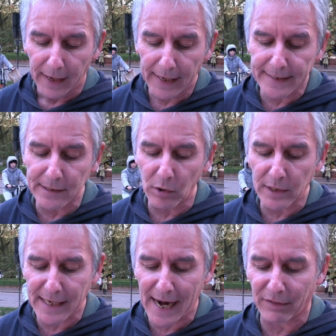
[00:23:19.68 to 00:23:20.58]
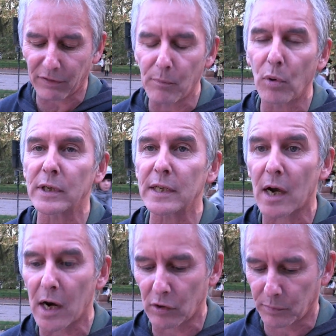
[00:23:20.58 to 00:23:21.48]
Is not death more
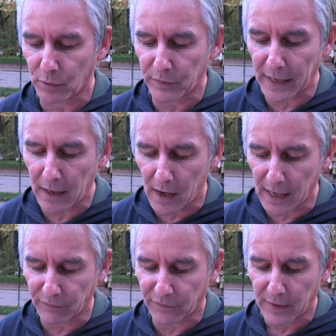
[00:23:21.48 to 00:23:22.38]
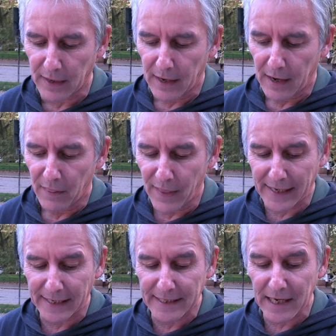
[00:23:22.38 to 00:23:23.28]
desirable than life,
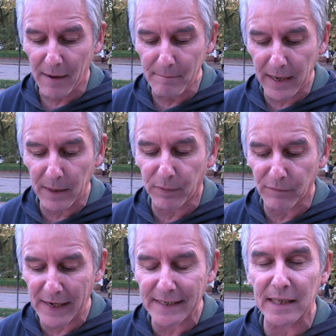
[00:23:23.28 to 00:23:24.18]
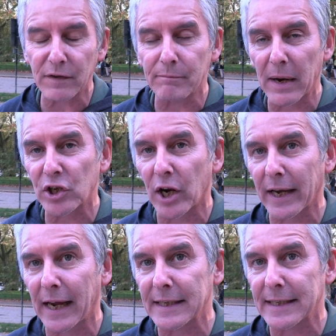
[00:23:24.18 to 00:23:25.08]
that is, a mere preventative measure
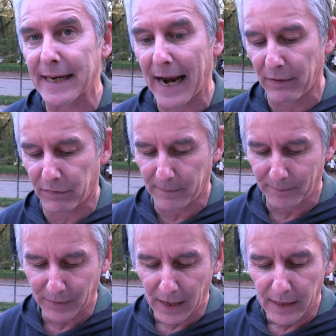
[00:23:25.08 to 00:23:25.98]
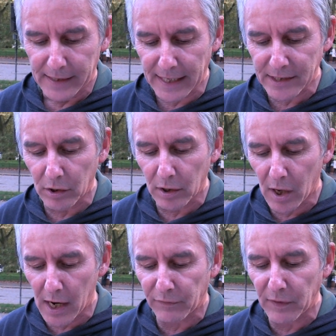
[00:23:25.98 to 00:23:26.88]
against death? Does not
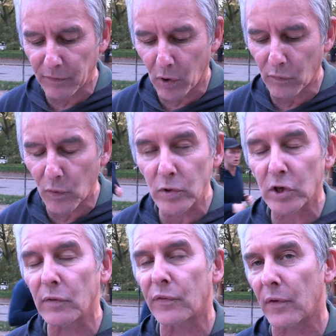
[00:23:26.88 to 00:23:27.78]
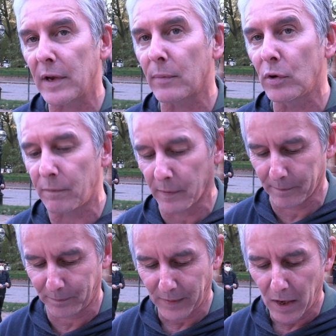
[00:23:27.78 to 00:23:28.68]
life involve also free movement?